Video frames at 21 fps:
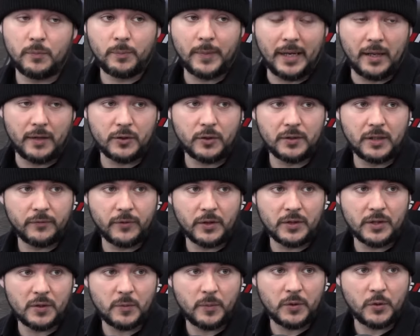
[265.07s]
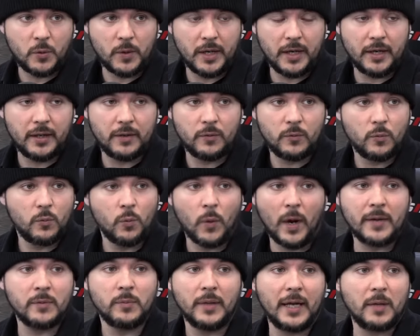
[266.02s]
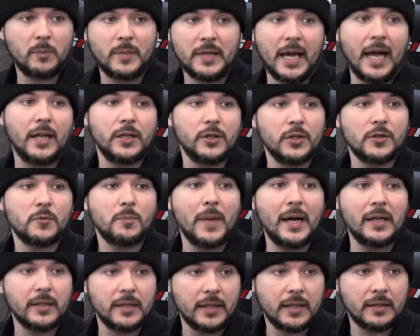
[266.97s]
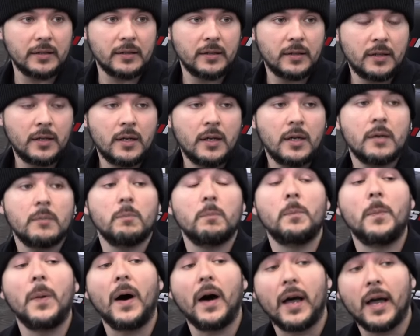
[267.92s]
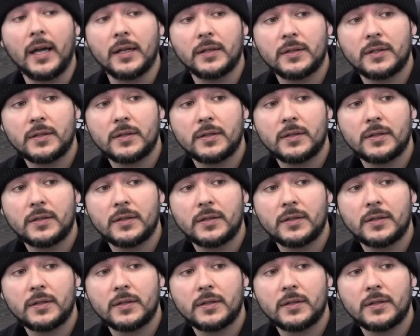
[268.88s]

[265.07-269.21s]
biological differences between white and black beyond just melanin. Okay, we got some muscle but, differences, height